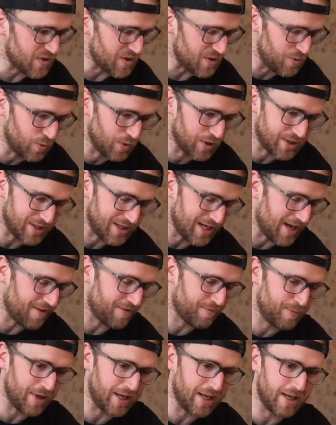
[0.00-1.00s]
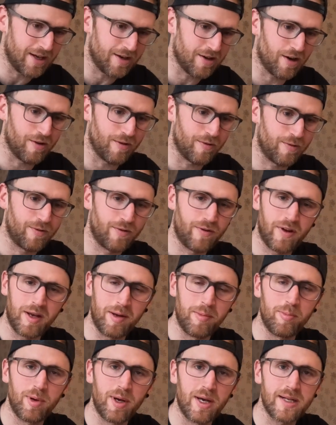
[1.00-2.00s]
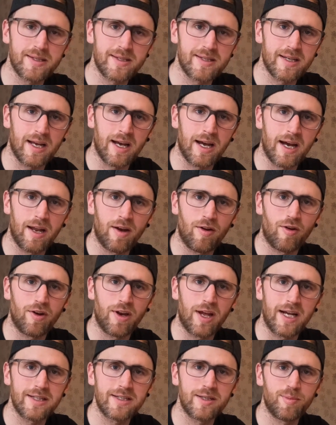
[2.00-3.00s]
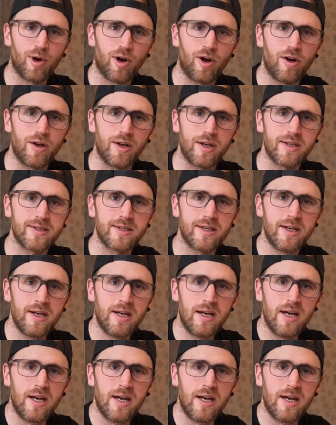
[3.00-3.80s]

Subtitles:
which left me kind of in bits and on antibiotics.